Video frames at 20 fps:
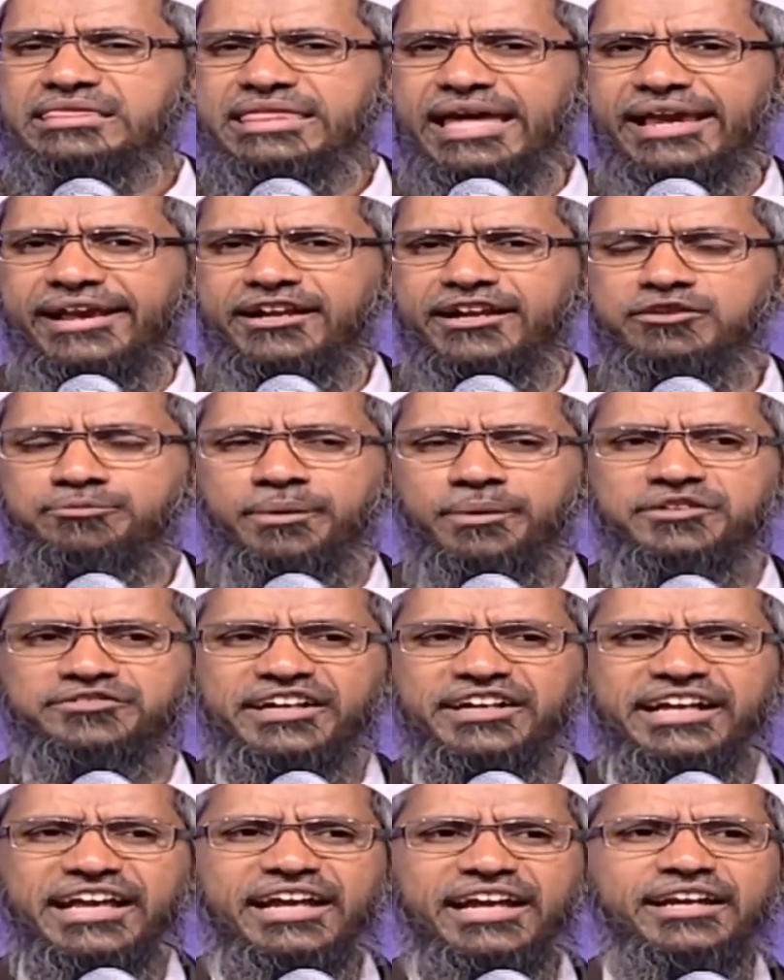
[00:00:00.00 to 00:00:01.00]
cycles per
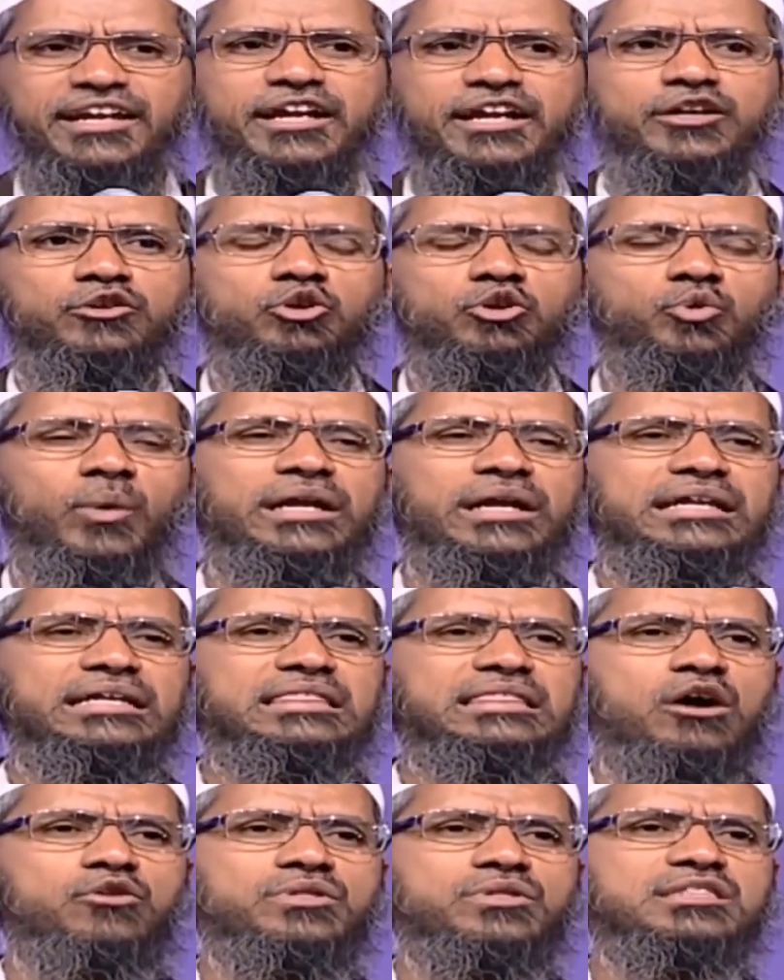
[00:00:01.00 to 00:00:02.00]
second to
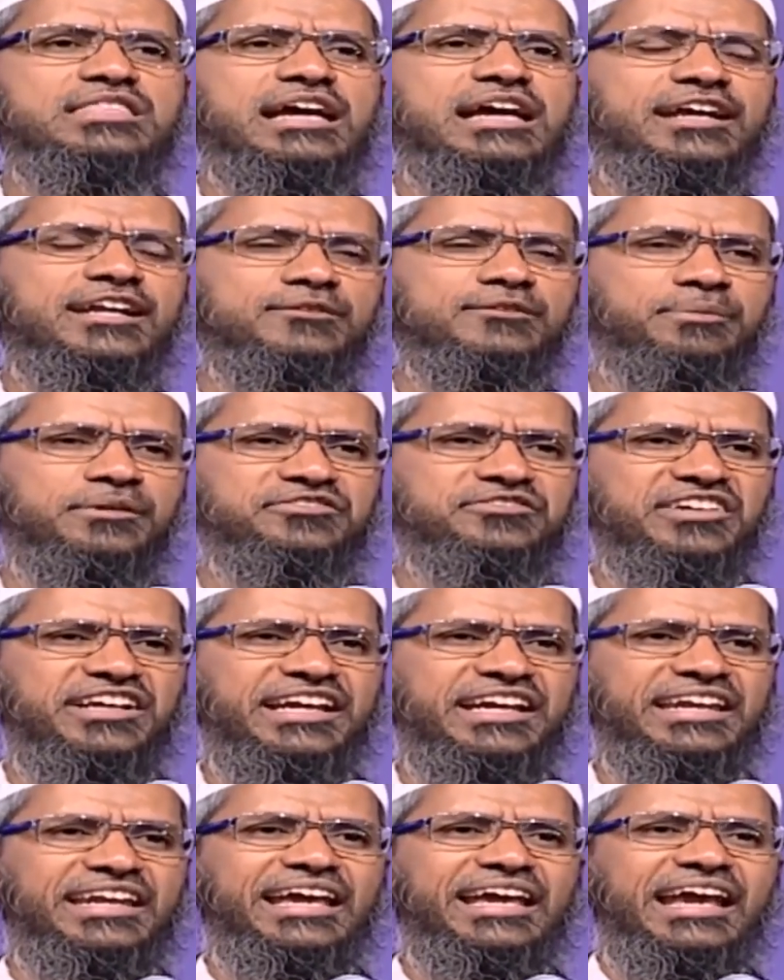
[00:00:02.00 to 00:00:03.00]
20,000 cycles per
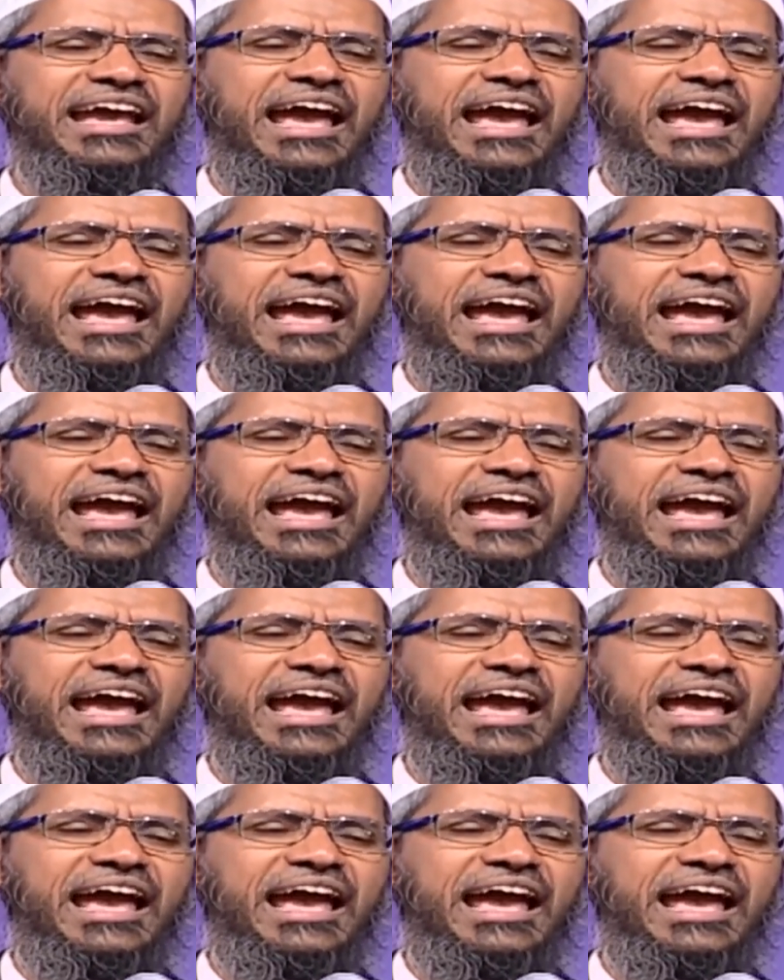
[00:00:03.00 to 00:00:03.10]
second.